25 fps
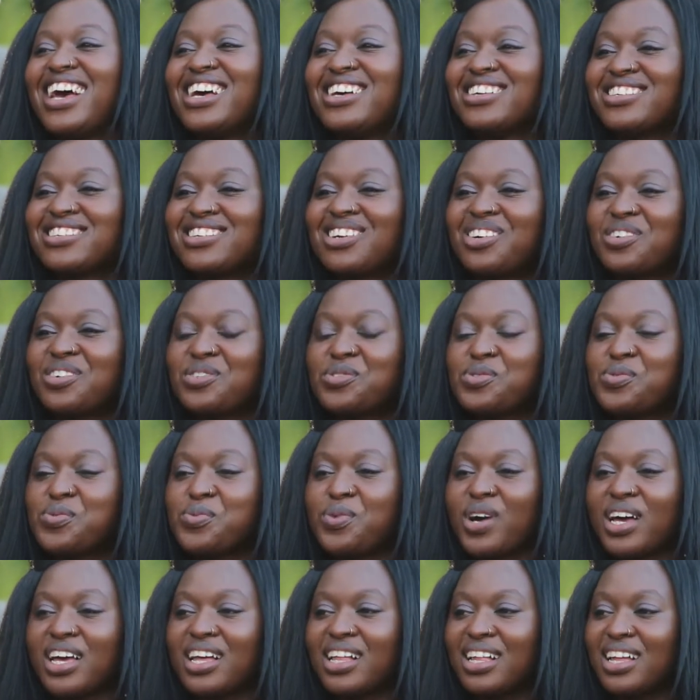So
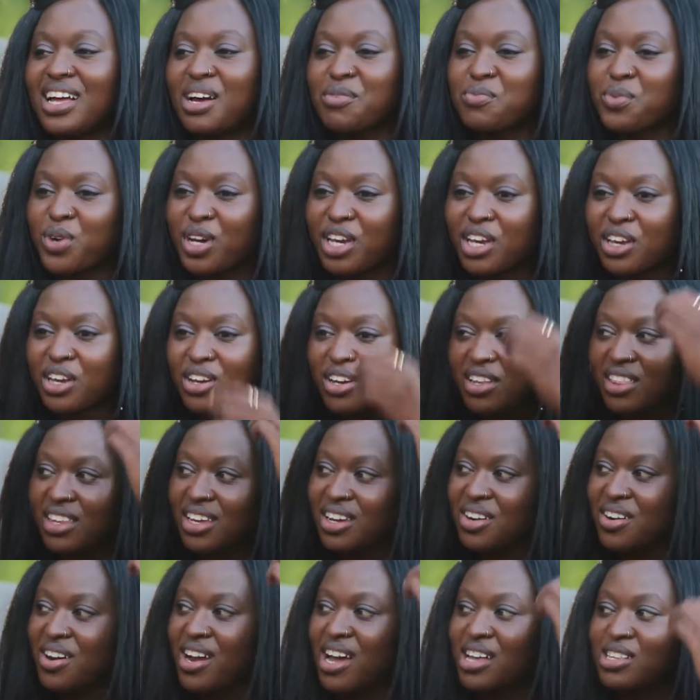while I'm working on
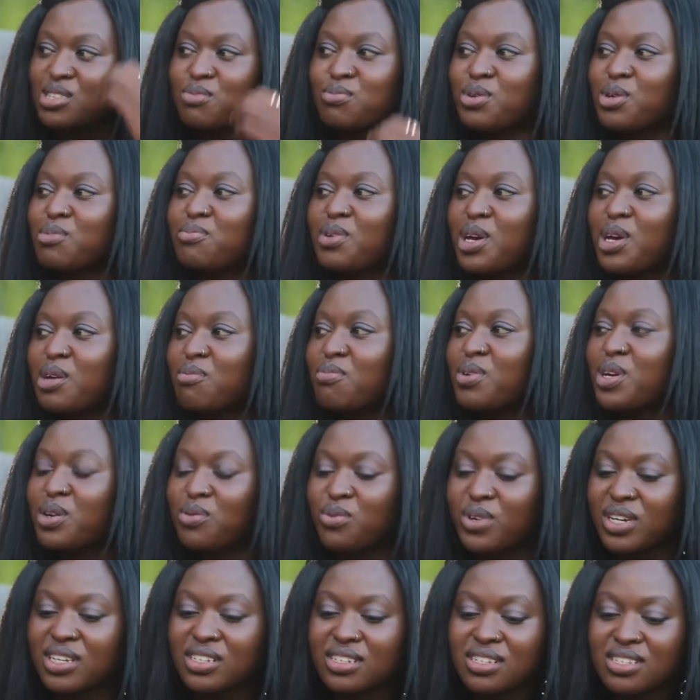their crowns, bit by bit,
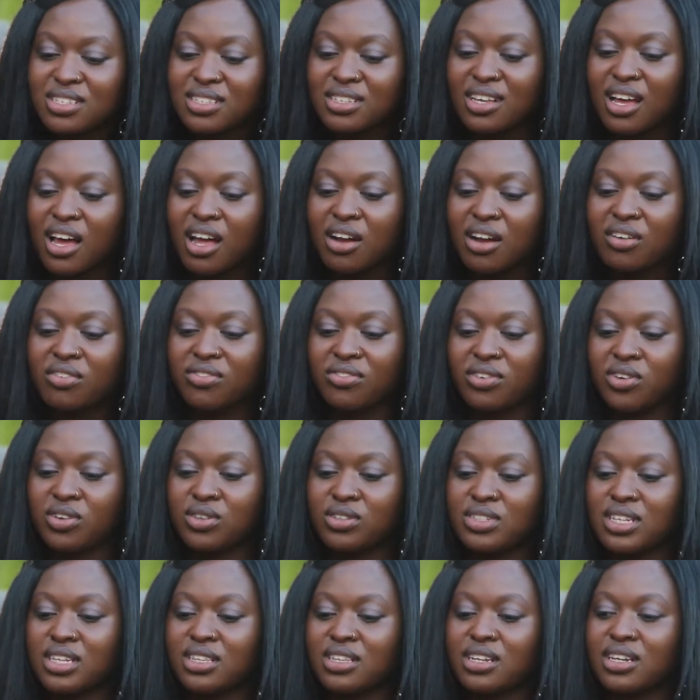we're just
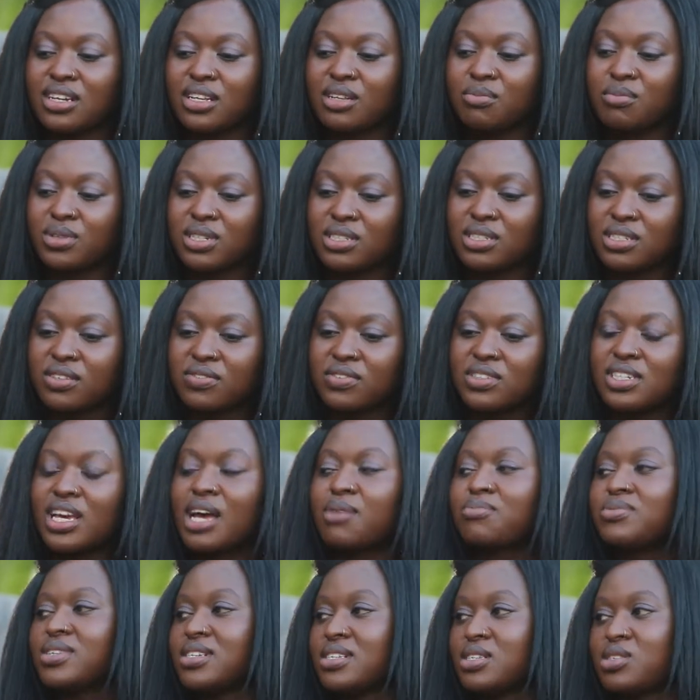unfolding the little bits of
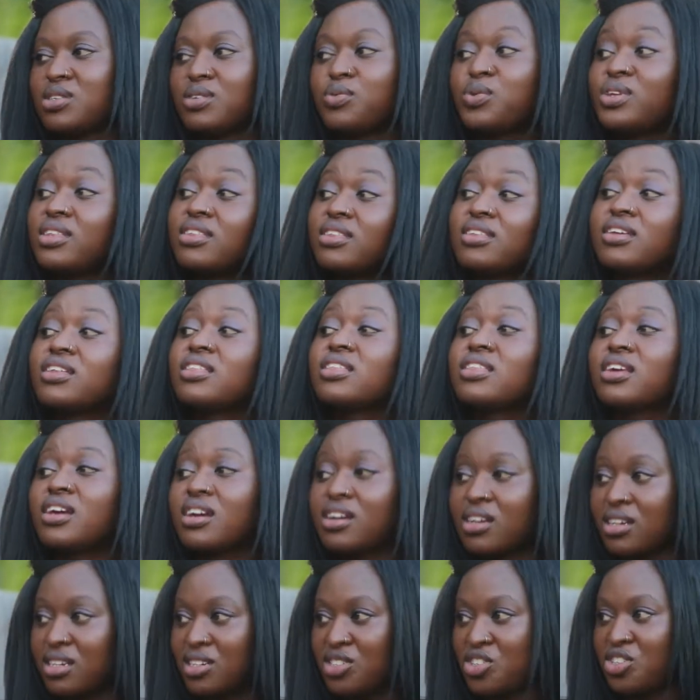chapters within
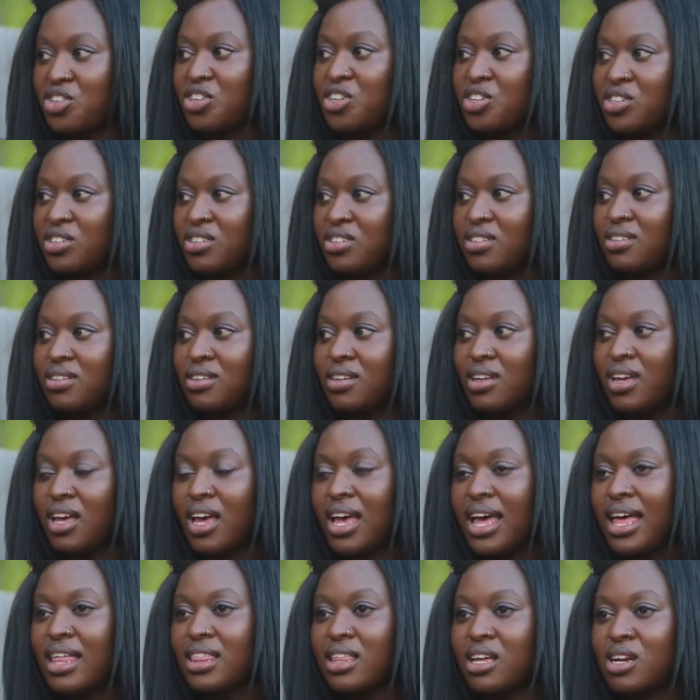their internal
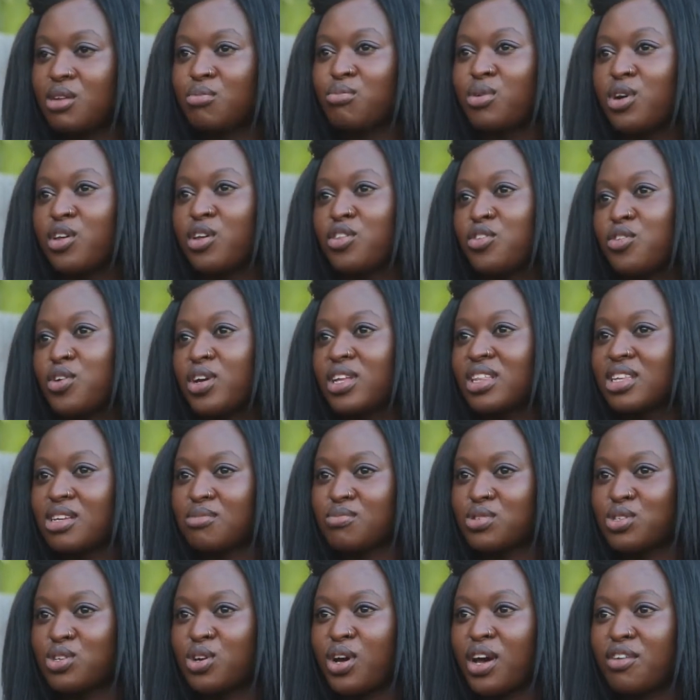that are bothering
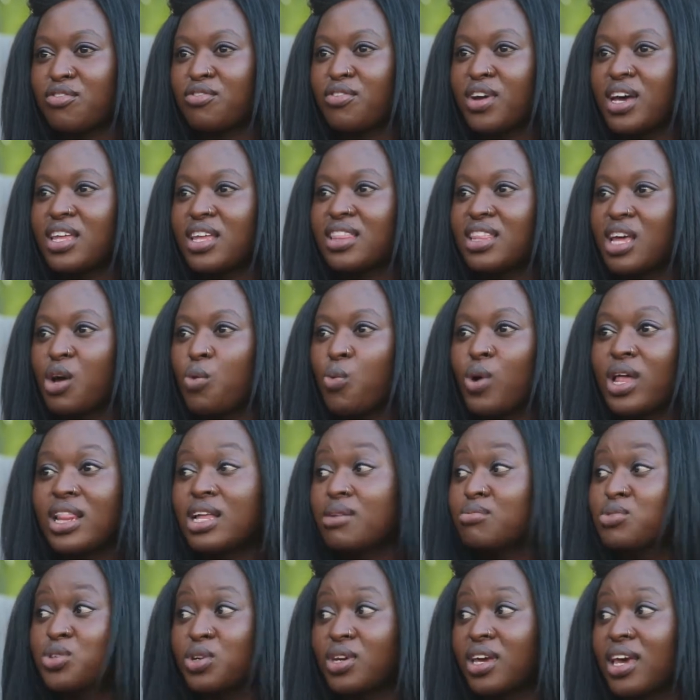them. So I find that while
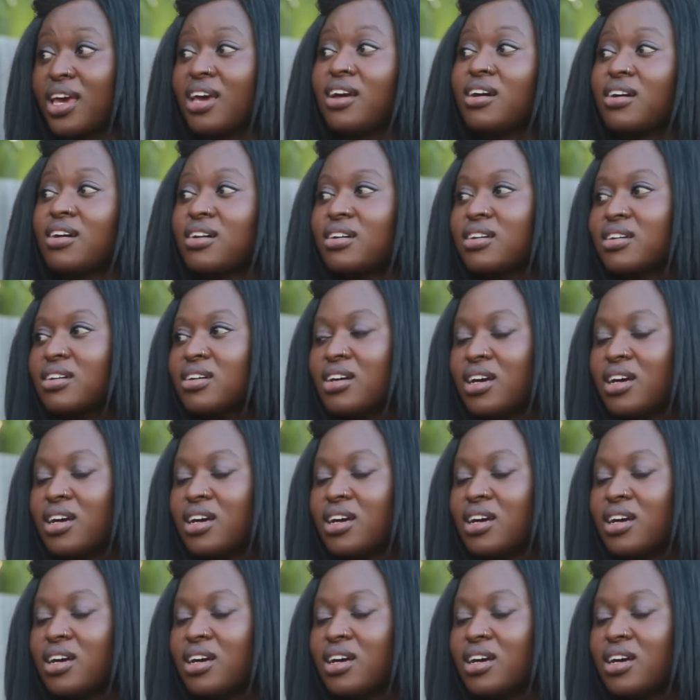I'm doing hair,